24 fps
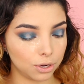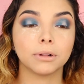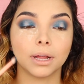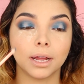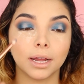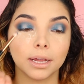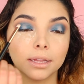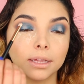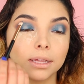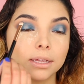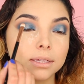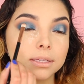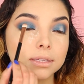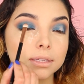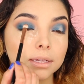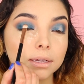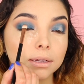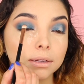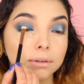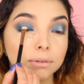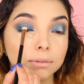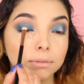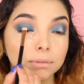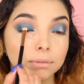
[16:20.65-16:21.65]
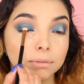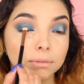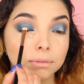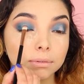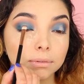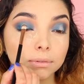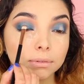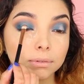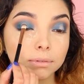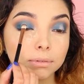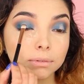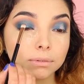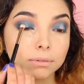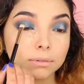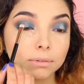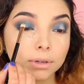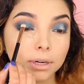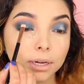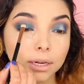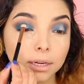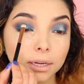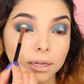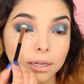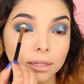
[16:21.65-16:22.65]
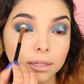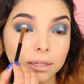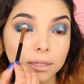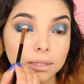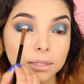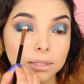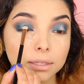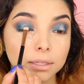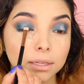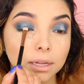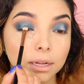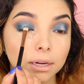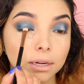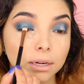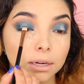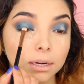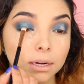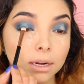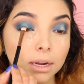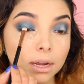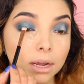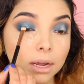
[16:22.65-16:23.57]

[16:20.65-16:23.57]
Apply this right in the center.